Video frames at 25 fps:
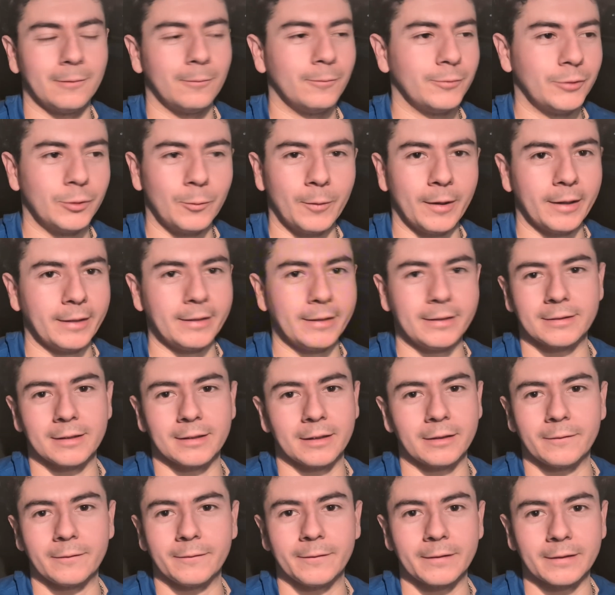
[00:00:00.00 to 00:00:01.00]
don't want any
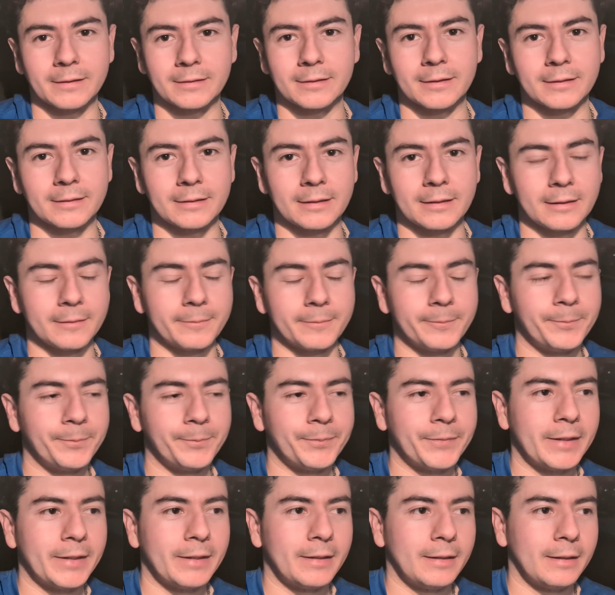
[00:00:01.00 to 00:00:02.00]
side effects like that.
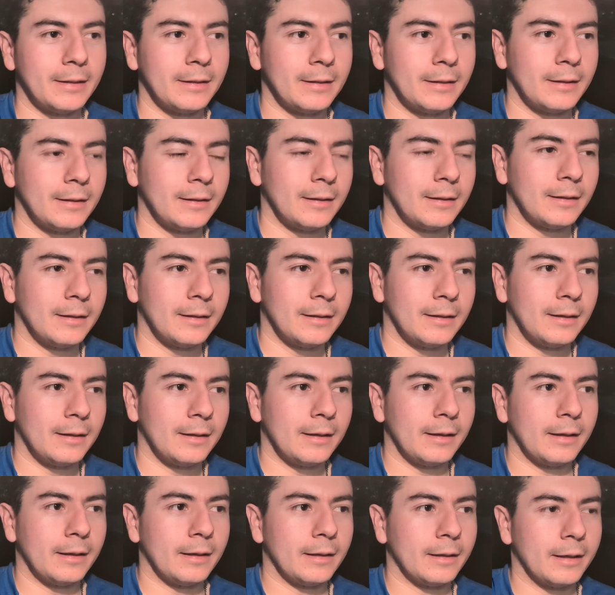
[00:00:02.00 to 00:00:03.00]

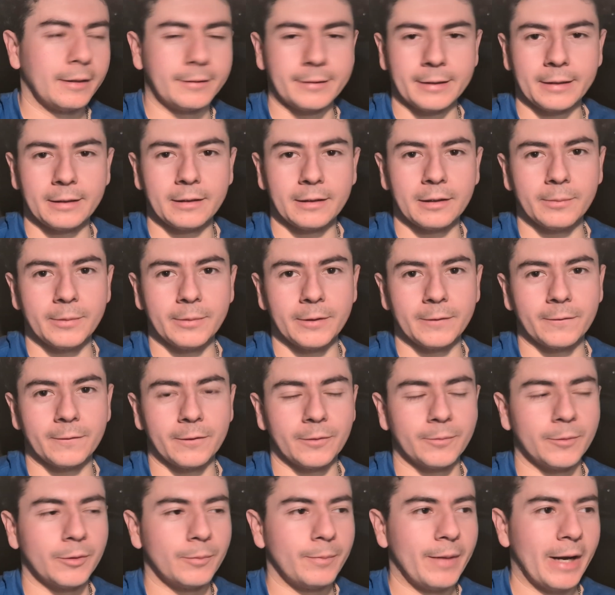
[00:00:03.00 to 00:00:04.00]
And I think coming
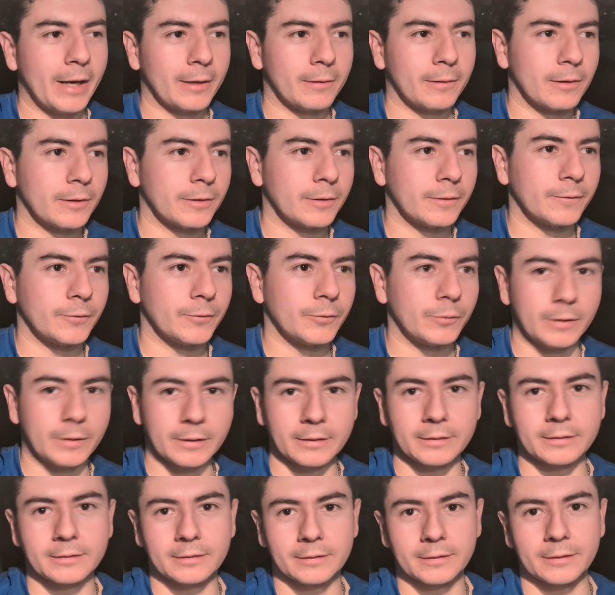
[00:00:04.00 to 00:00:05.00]
from a background of
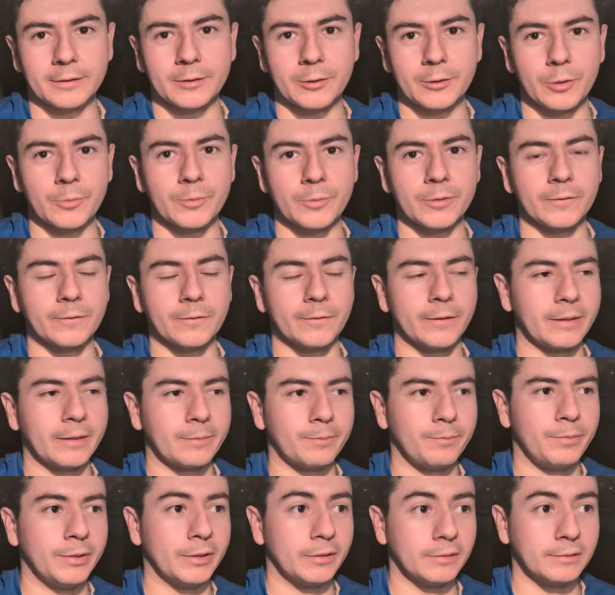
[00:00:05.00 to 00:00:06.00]
drugs in terms of like
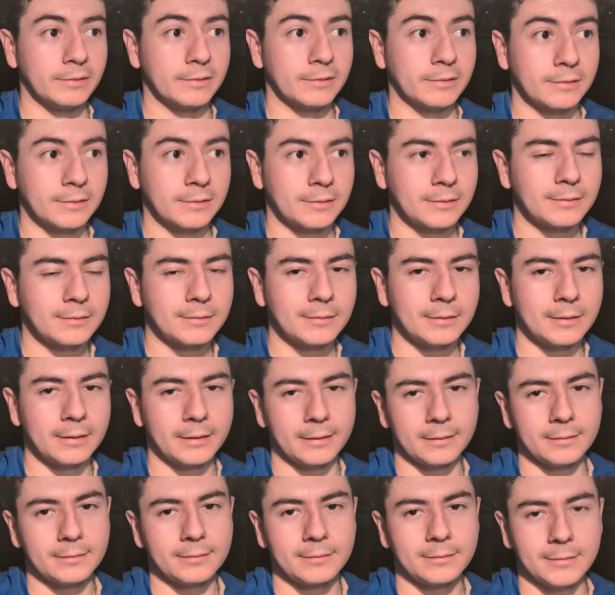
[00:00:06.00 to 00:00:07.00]
pills,
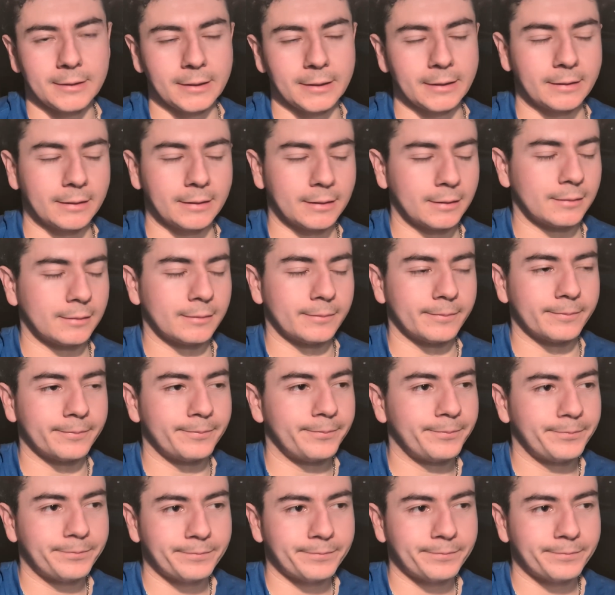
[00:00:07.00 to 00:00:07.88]
like taking